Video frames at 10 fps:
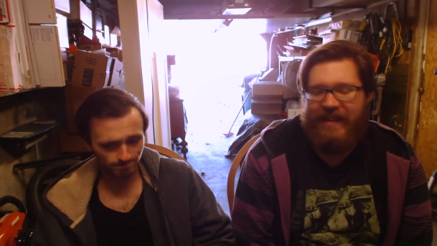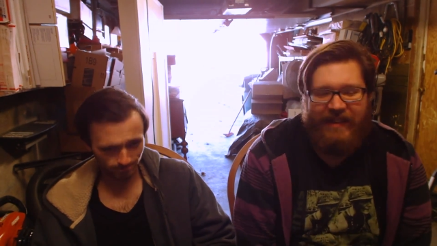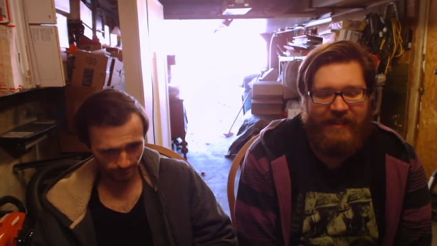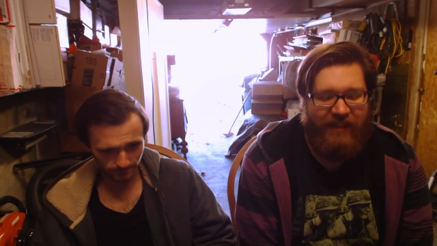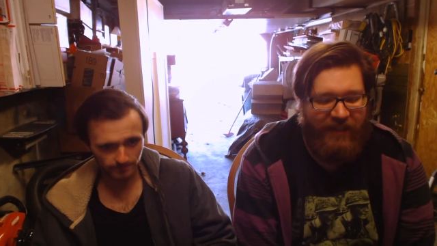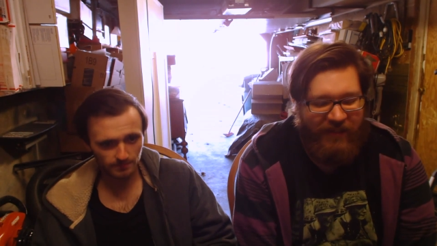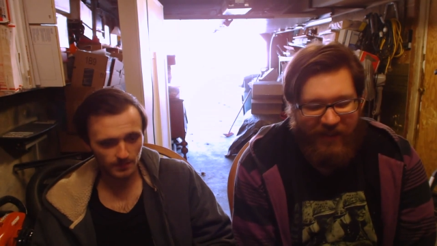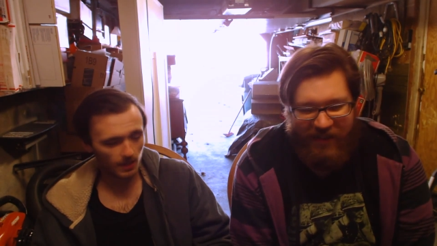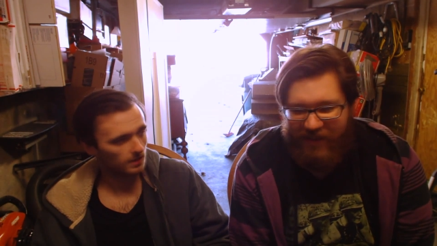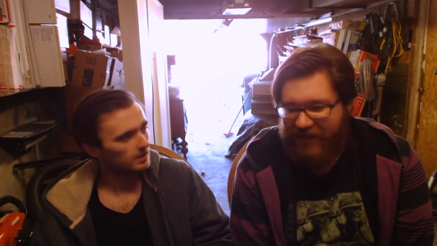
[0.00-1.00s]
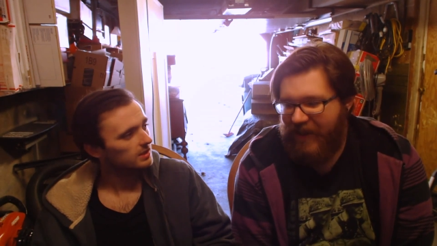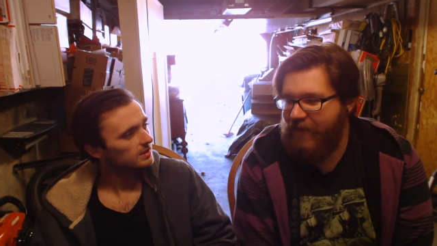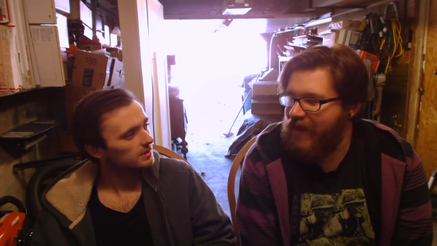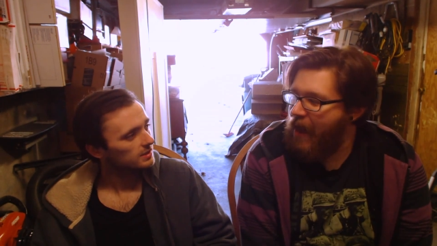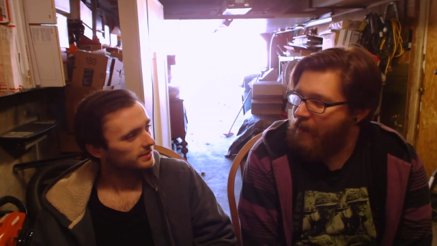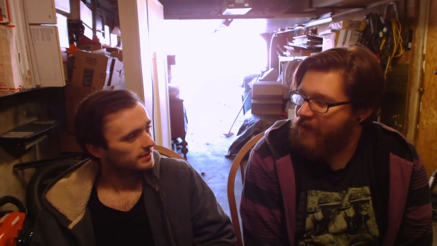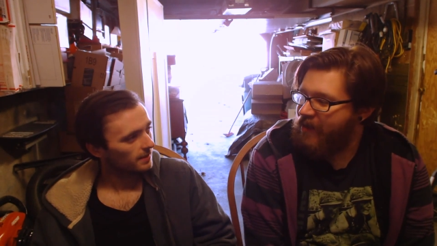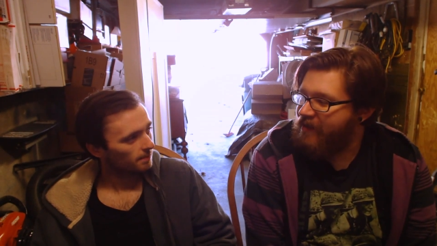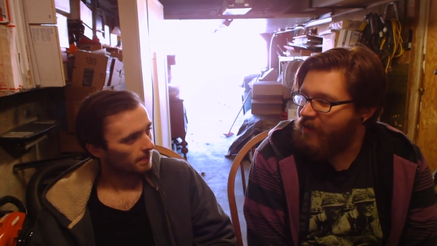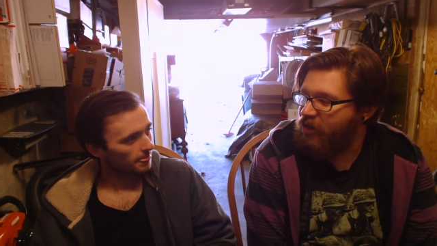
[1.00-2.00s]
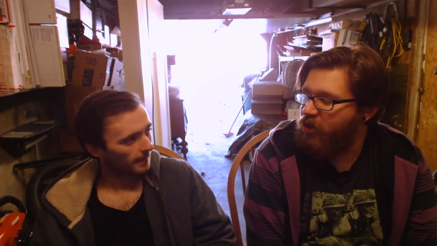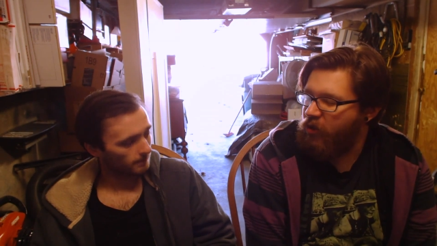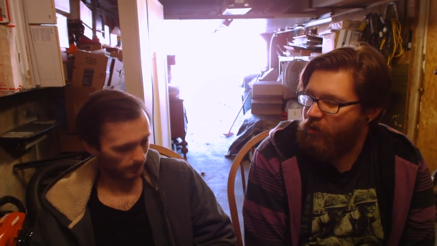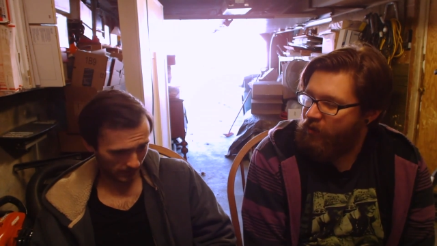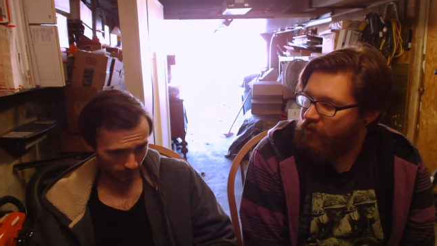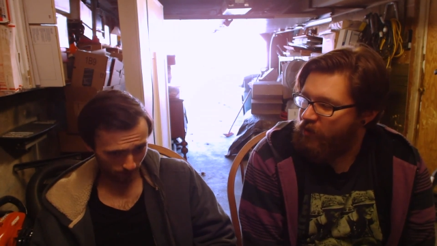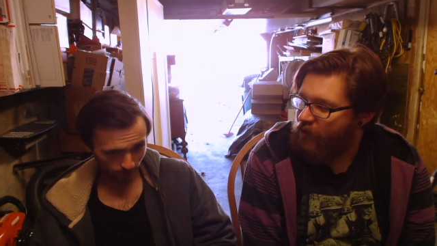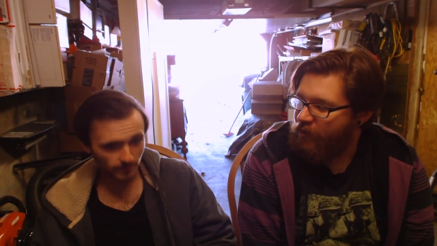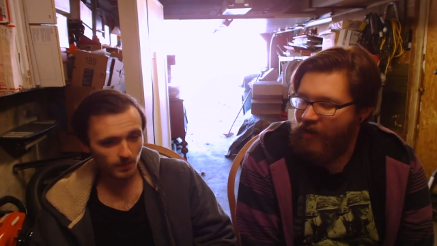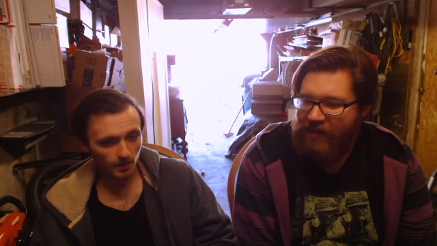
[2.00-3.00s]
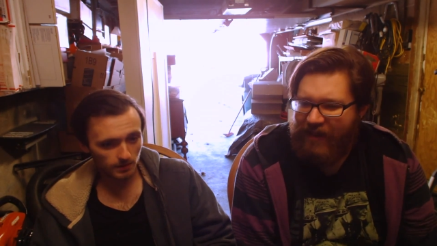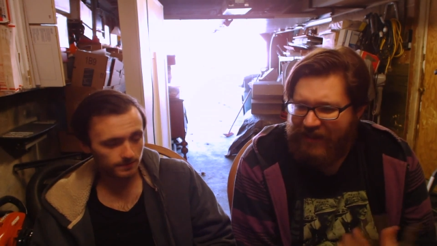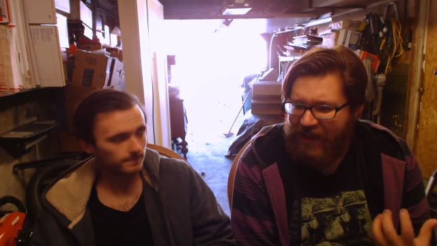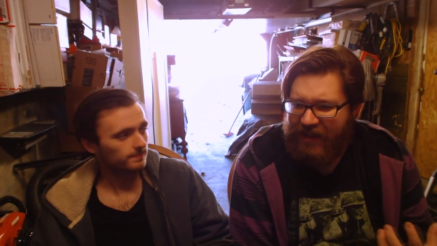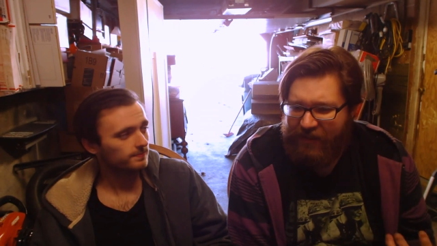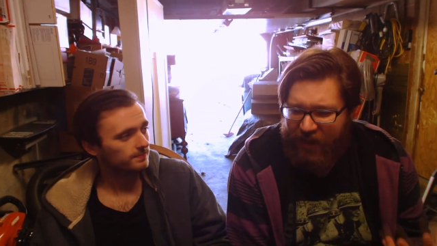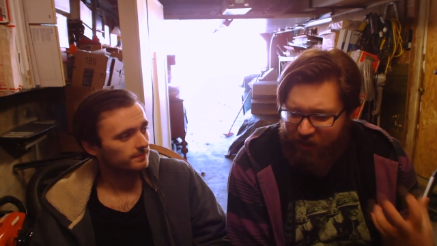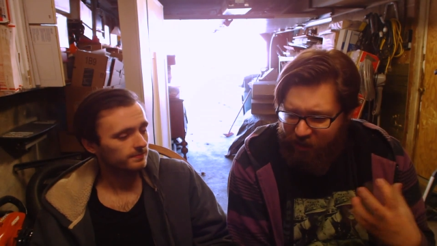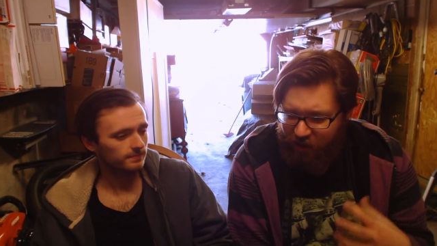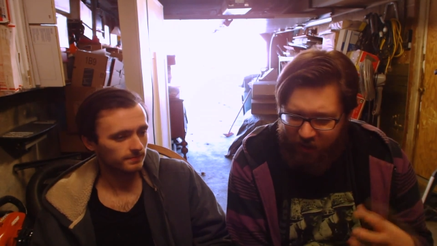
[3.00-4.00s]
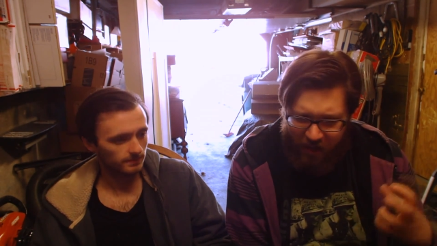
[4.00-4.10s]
Speaker 1: It, it doesn't it doesn't have an appetizing nose to it. Whereas like a lot of like the